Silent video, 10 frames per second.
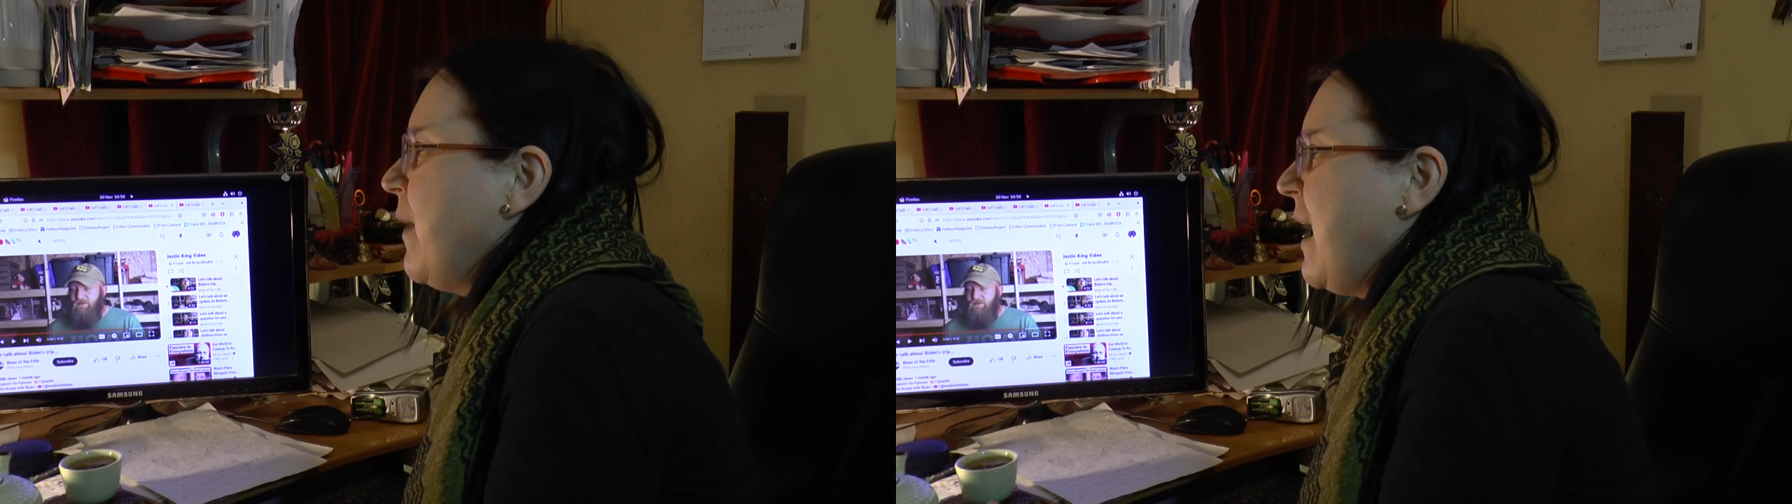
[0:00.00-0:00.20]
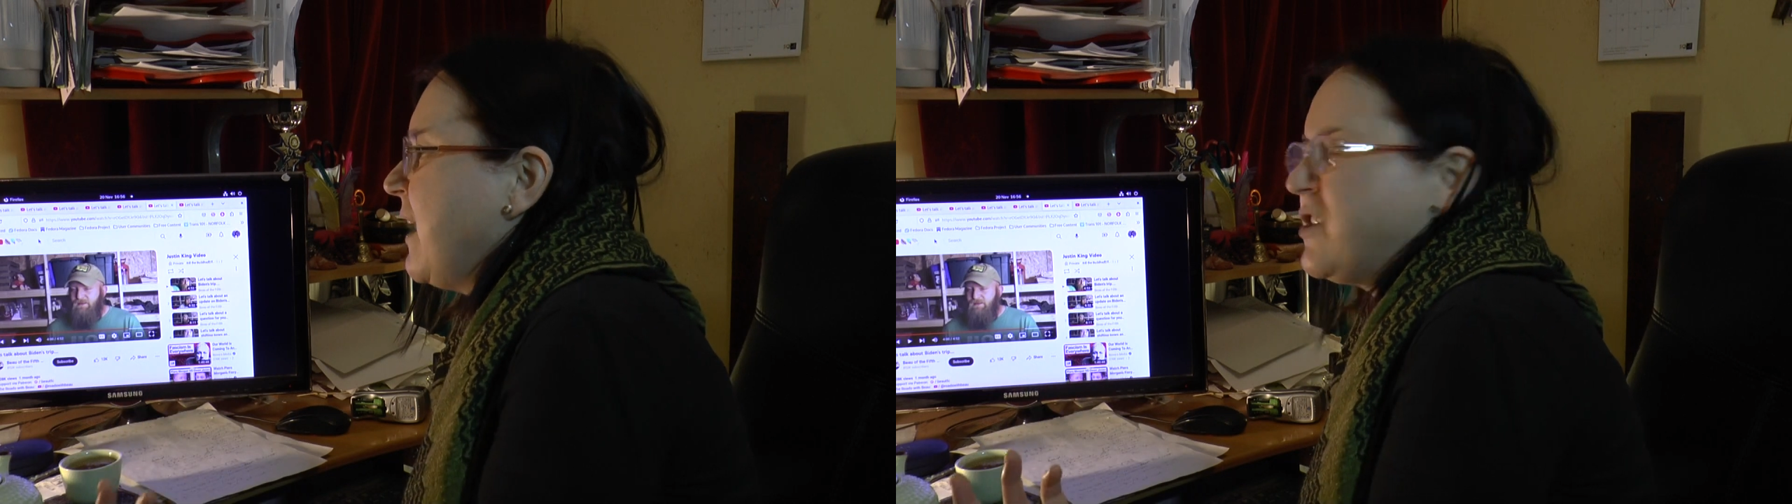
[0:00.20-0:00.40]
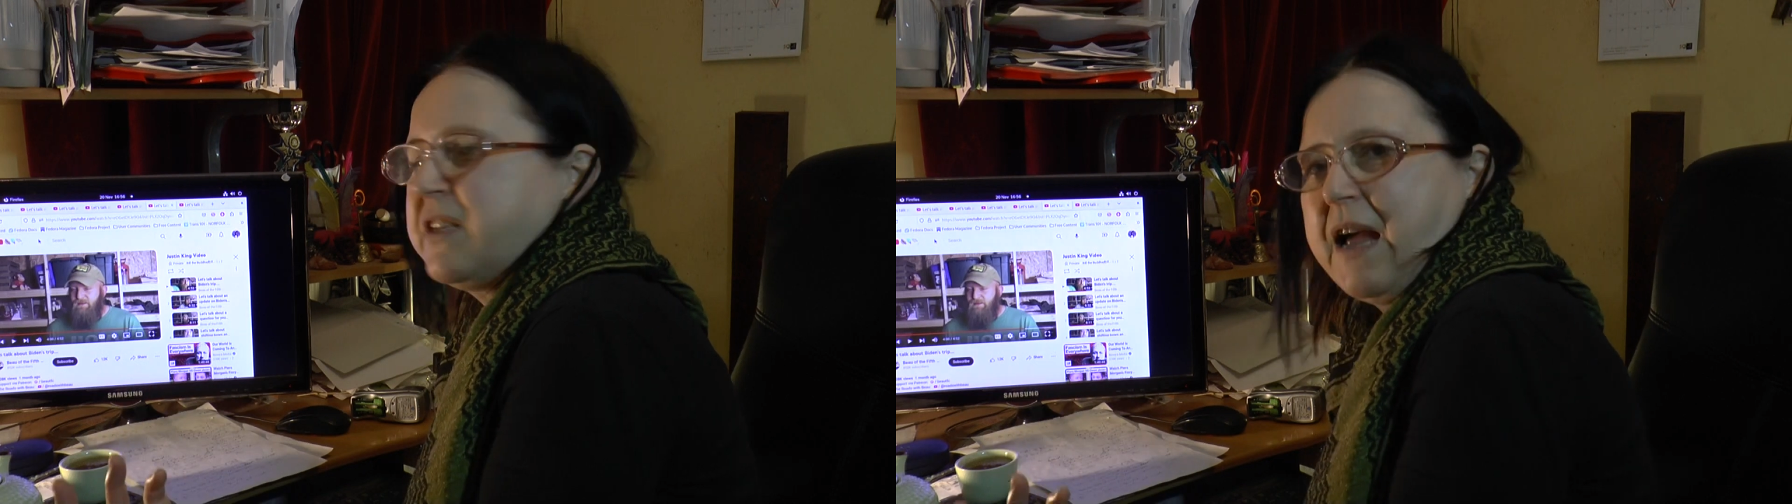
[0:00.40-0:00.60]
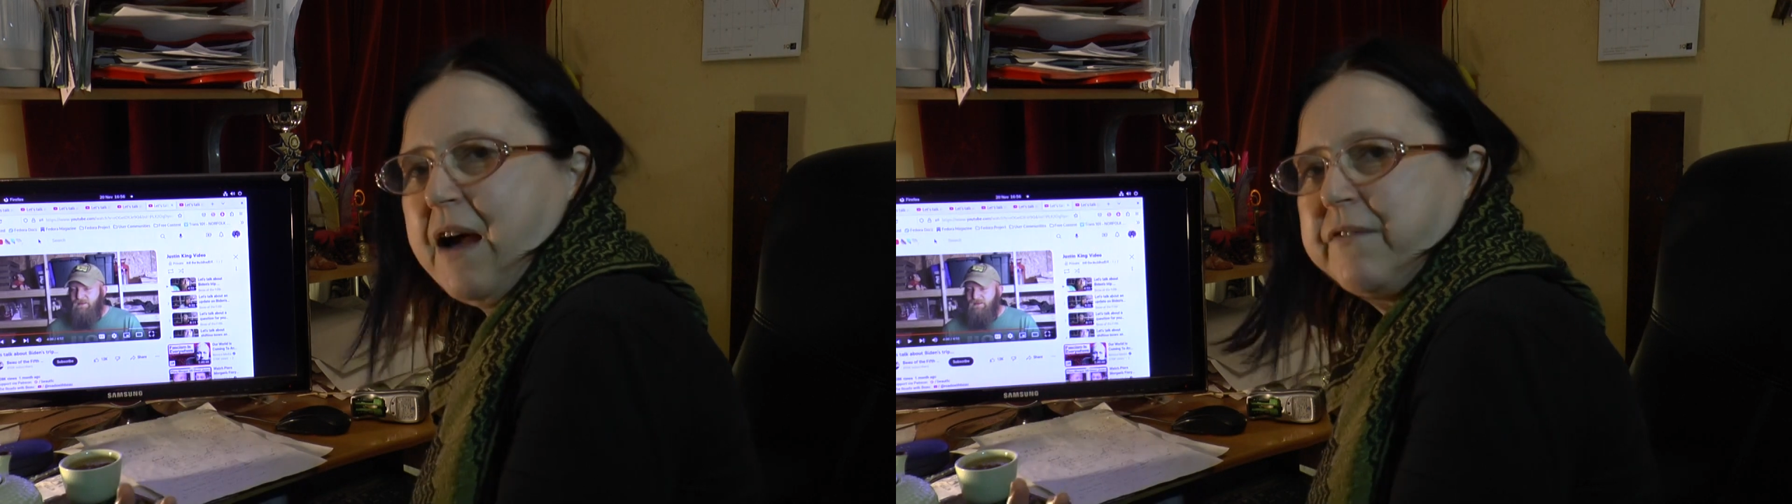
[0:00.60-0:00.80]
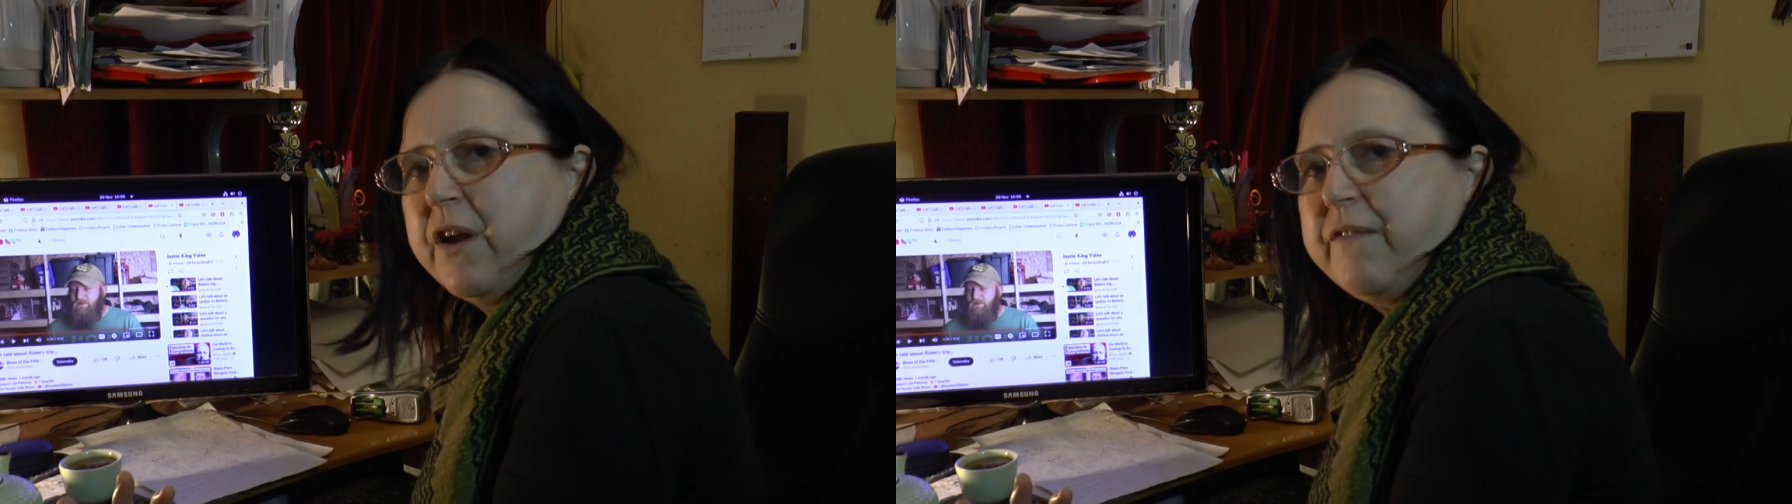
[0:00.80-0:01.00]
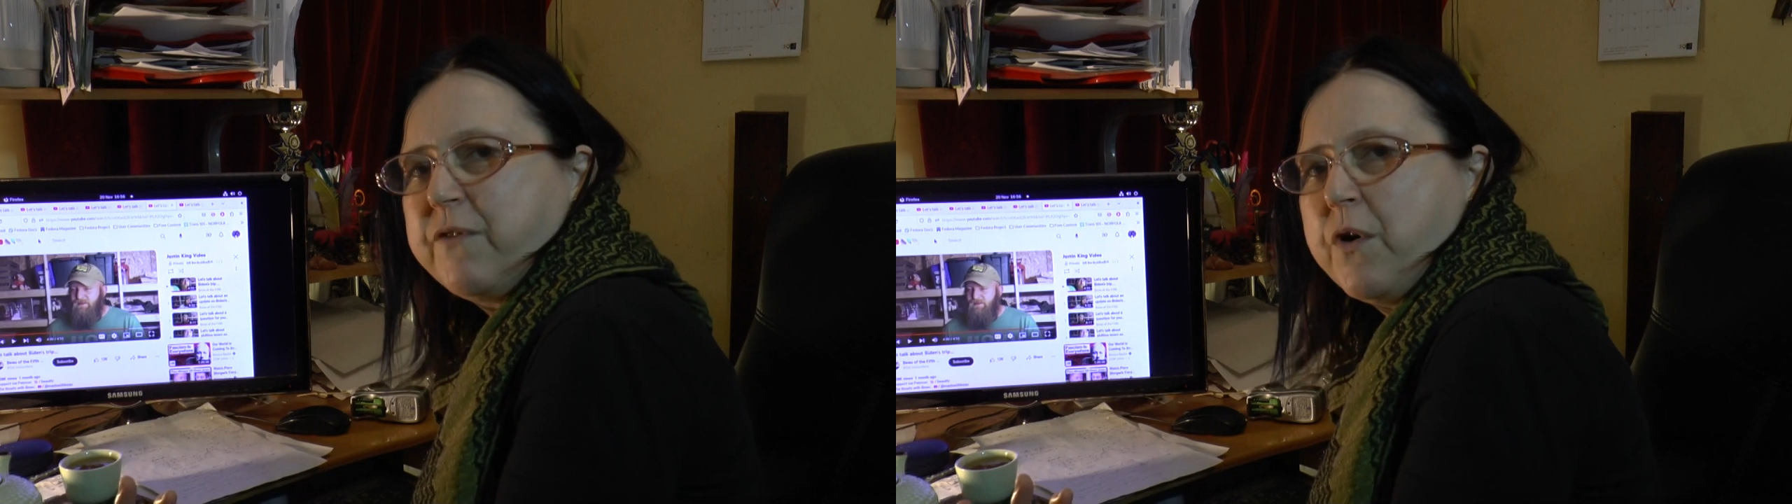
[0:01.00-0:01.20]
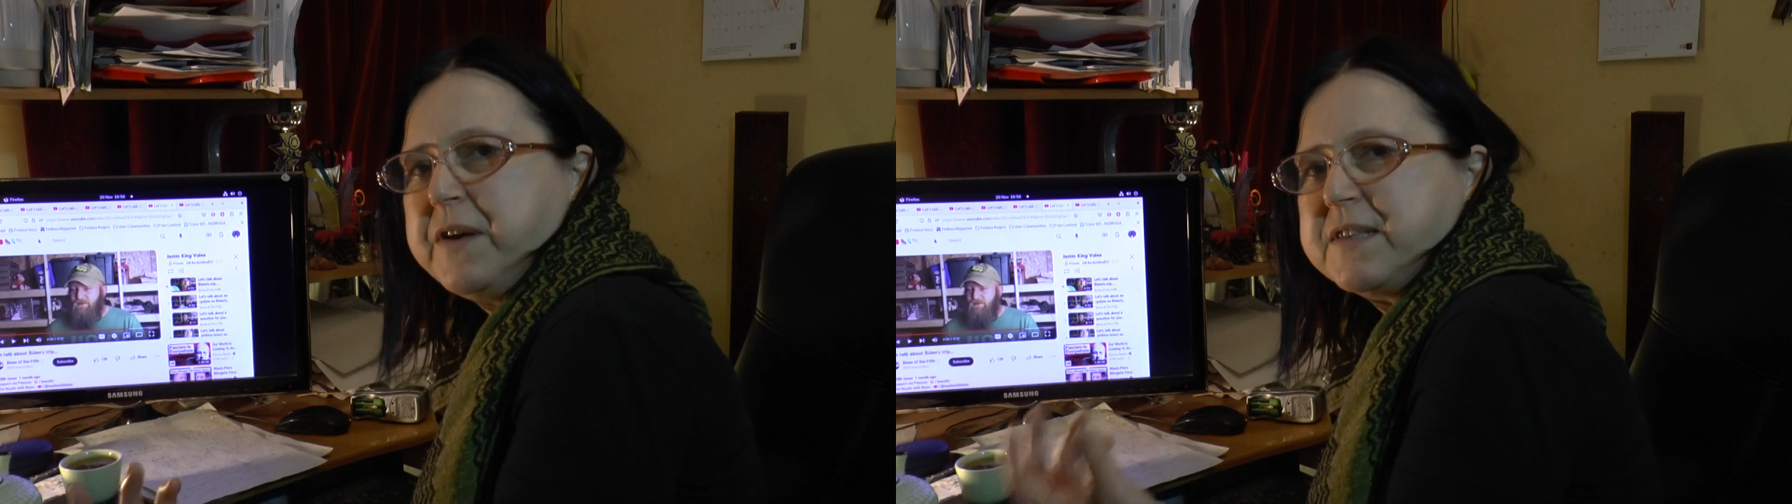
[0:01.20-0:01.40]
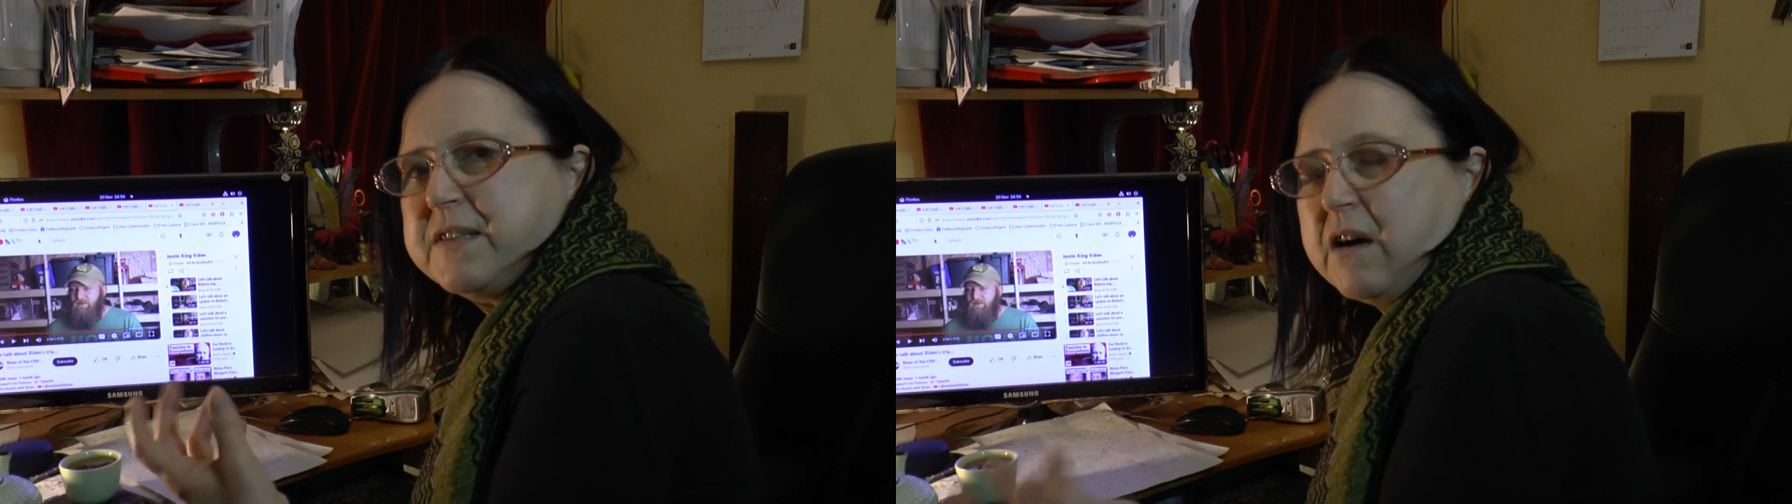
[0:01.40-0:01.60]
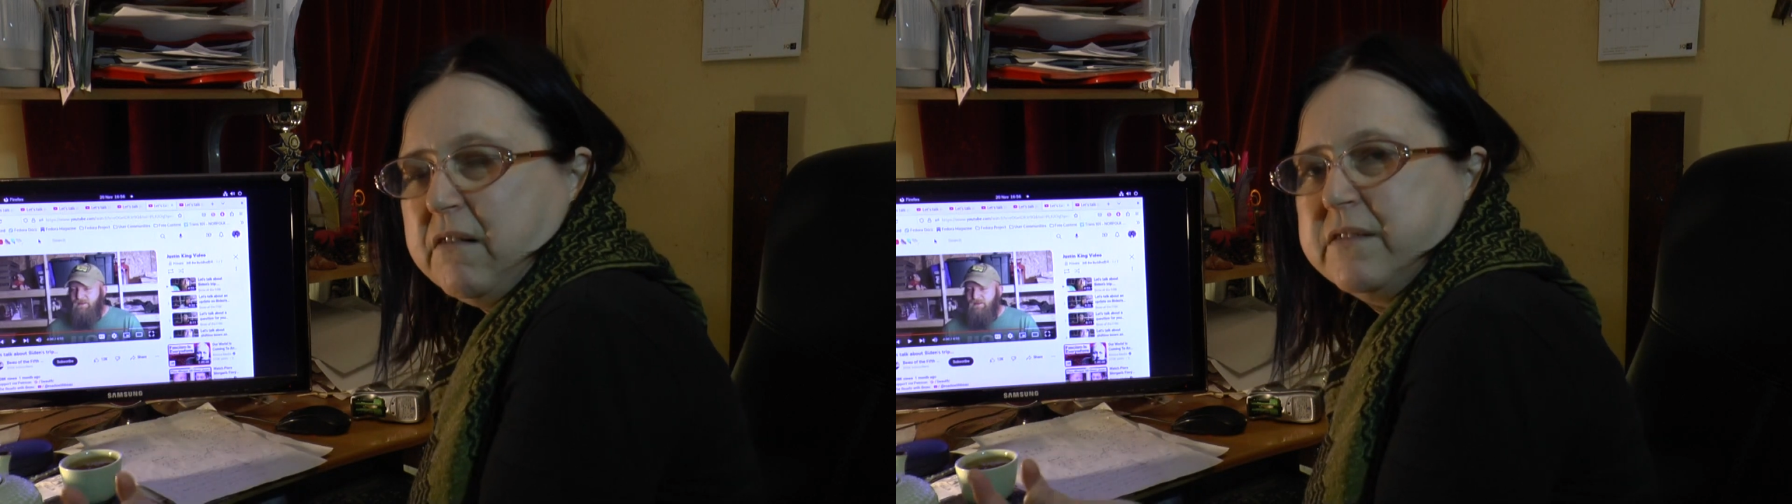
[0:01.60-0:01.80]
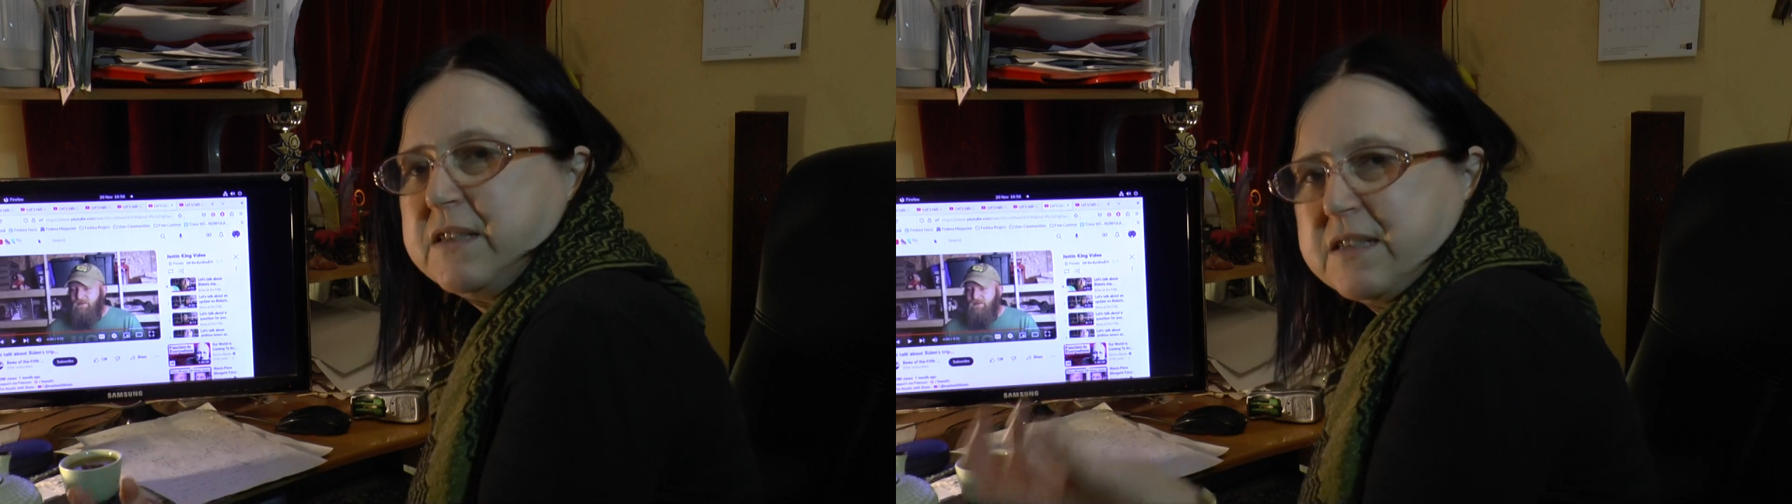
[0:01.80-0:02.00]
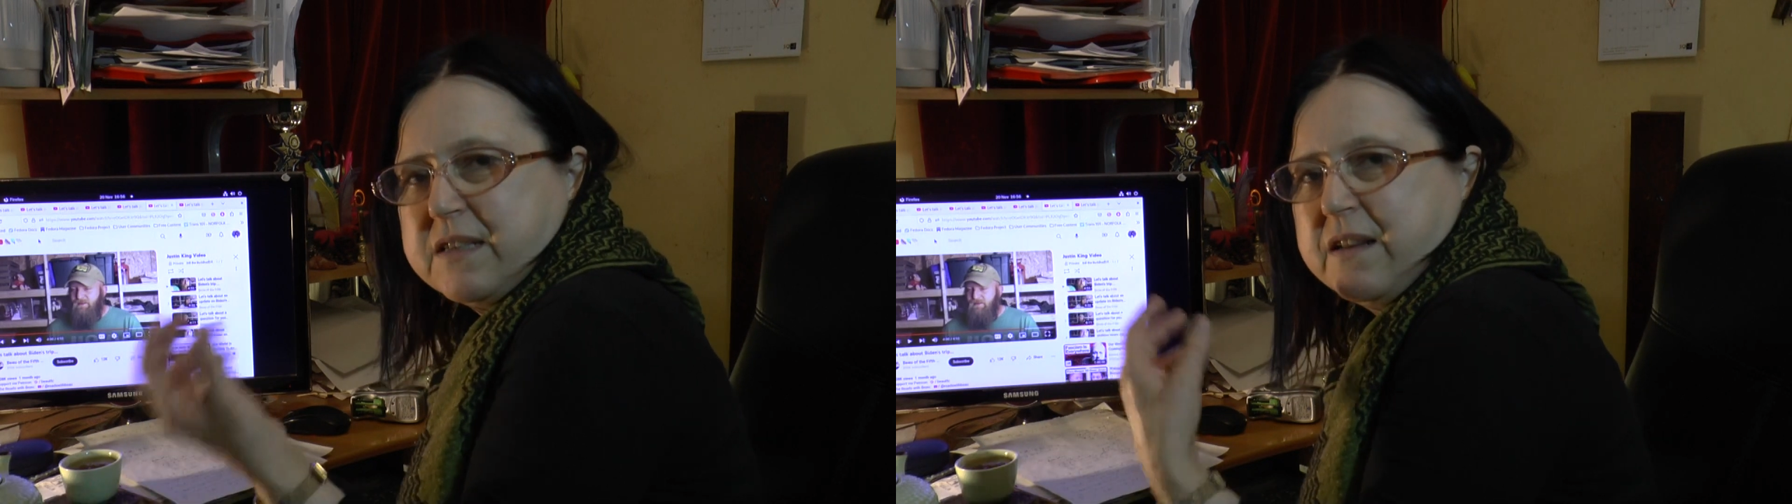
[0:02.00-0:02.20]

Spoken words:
actually have no voice and aren't